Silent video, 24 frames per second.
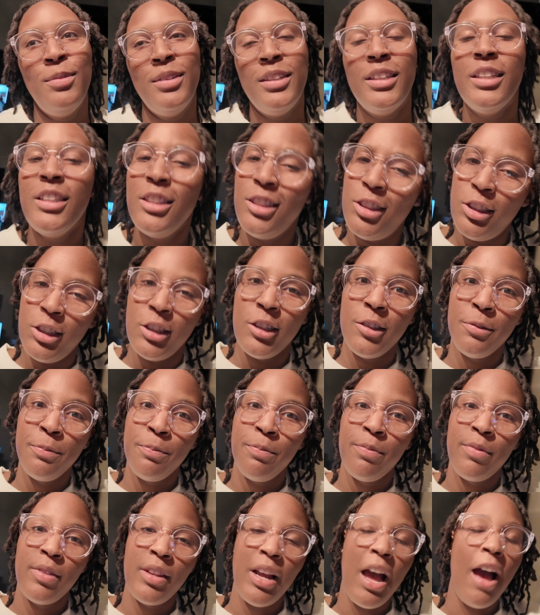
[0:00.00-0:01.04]
this year.
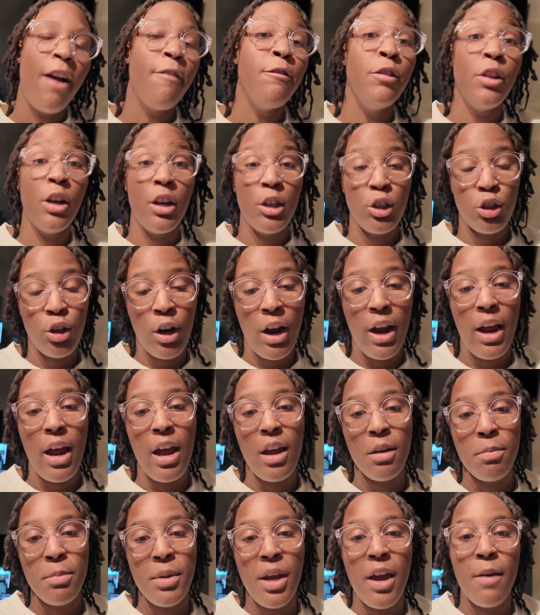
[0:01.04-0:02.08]
I've done Try
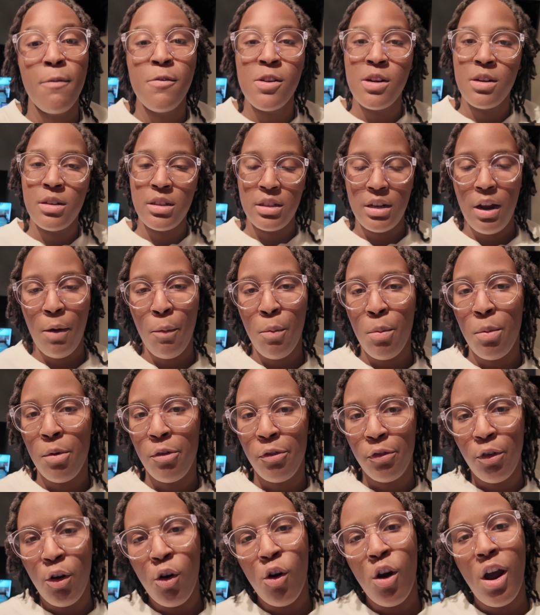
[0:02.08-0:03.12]
Hack Me Advent of Cyber
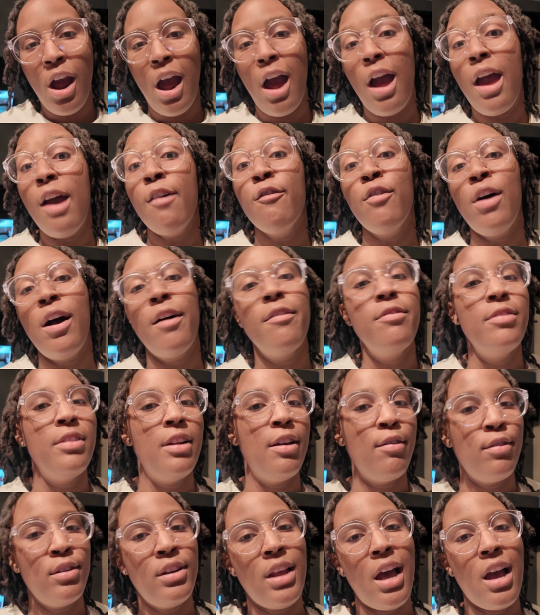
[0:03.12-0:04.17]
before. However, I've
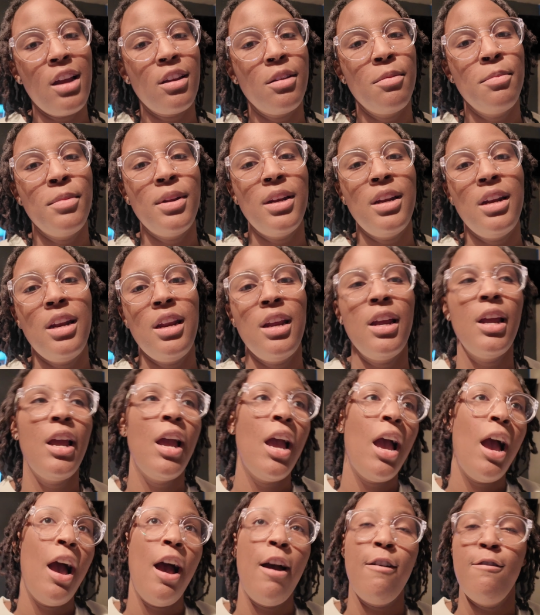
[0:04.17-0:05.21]
never documented it.
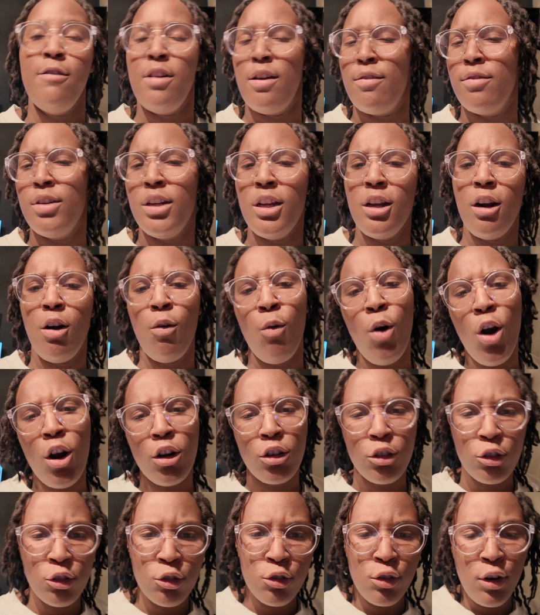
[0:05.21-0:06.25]
I've never did a
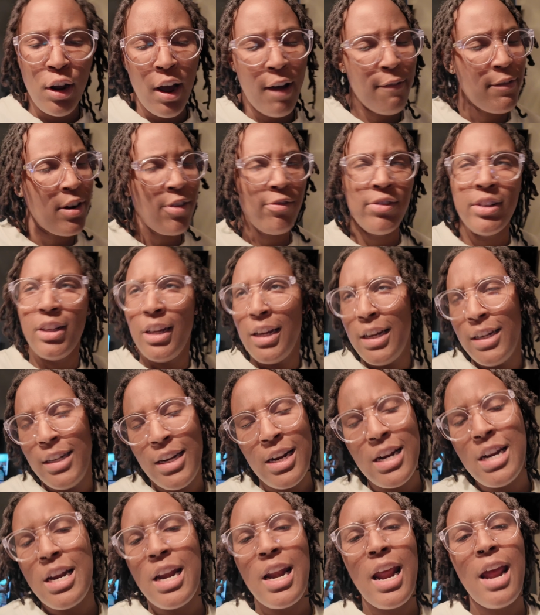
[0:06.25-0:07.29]
walkthrough. I've never did
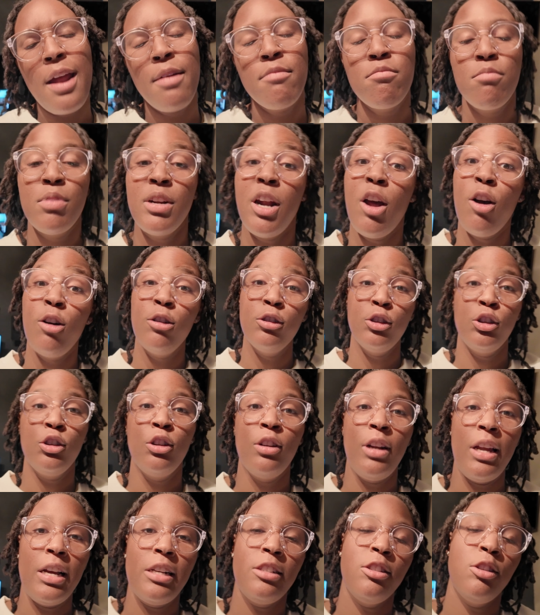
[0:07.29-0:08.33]
none of that. But I also
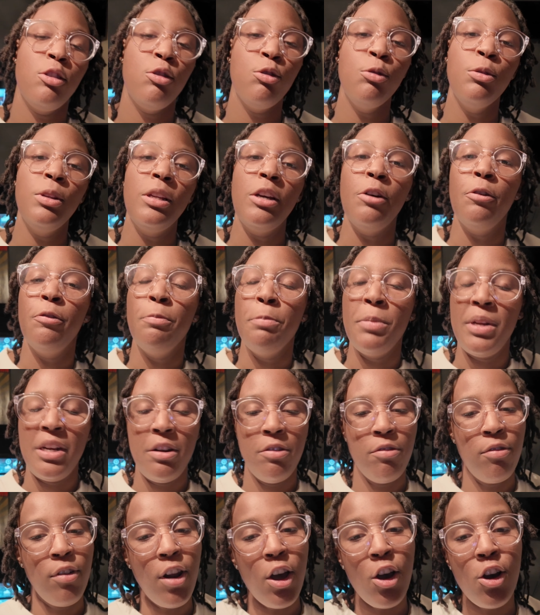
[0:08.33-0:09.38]
like to do little mini
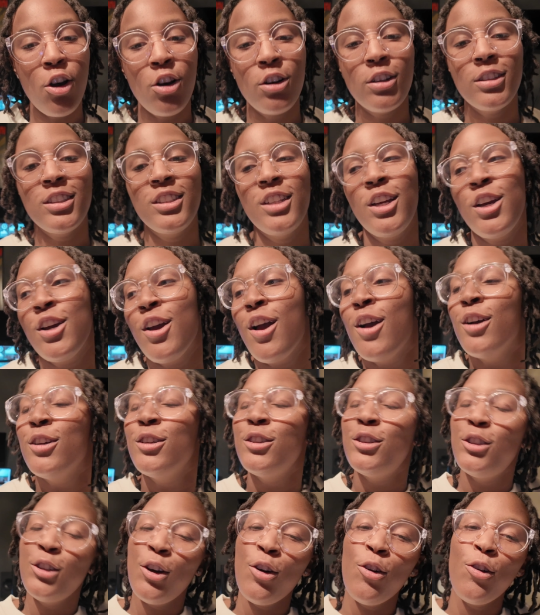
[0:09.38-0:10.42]
vlogs.
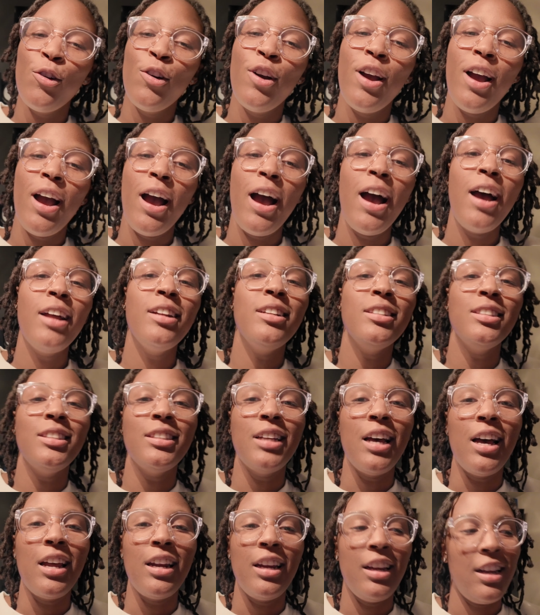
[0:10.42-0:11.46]
So I
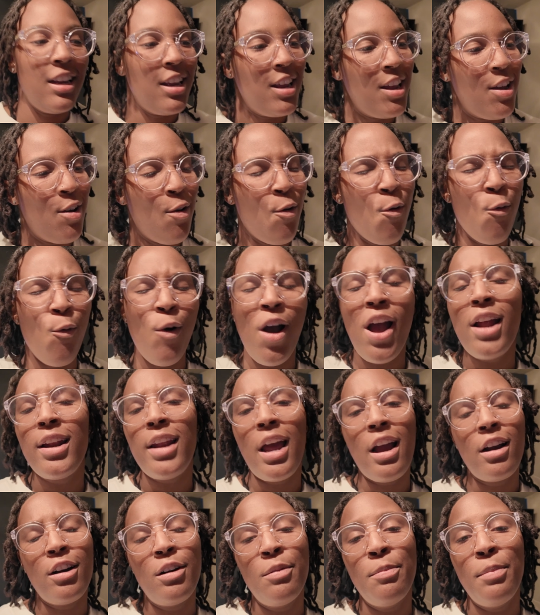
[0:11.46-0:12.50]
decided, why
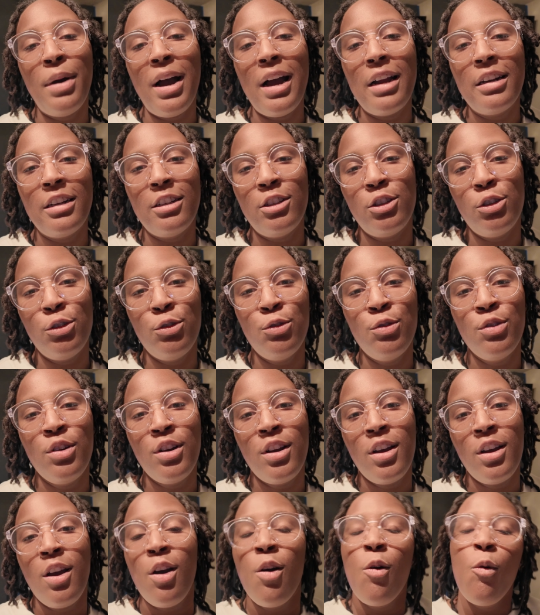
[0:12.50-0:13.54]
not combine the two?
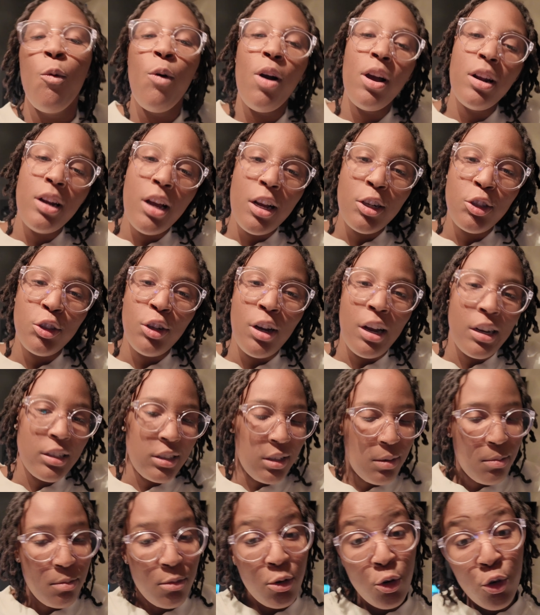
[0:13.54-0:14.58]
Why not try
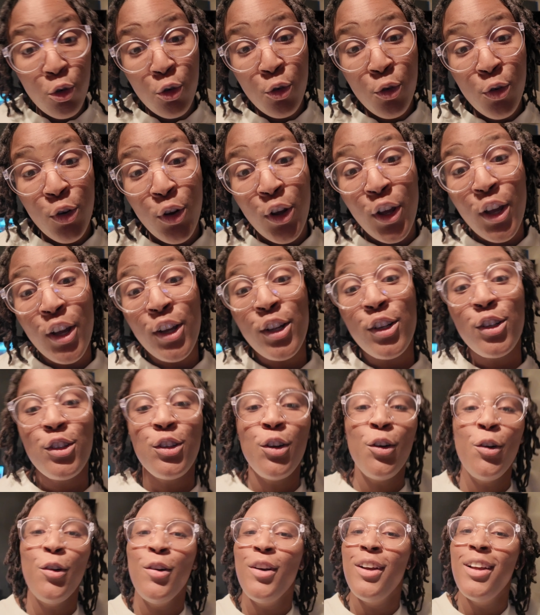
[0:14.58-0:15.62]
something new?
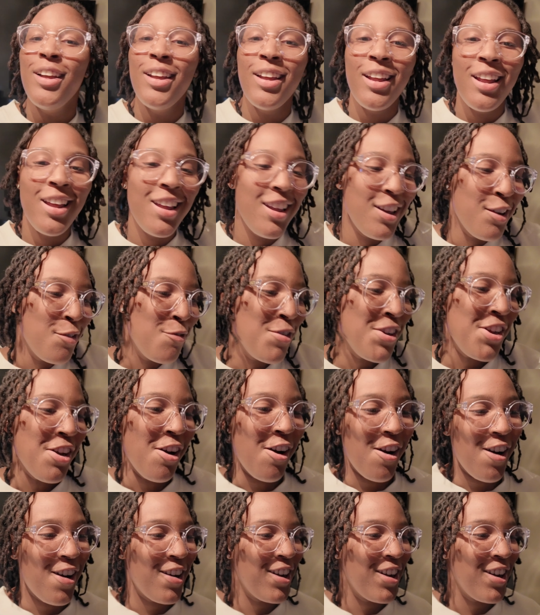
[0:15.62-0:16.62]
So here we are.